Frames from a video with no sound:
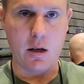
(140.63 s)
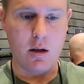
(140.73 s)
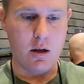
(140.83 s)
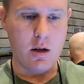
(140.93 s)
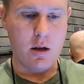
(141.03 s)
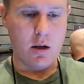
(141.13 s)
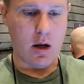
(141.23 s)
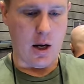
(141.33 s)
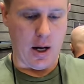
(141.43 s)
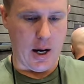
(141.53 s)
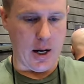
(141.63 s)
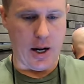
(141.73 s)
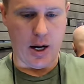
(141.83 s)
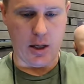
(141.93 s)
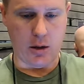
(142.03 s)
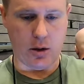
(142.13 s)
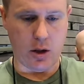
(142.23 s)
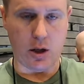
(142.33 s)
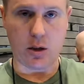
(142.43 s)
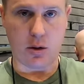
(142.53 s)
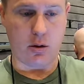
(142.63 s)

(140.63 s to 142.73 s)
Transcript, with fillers: and it just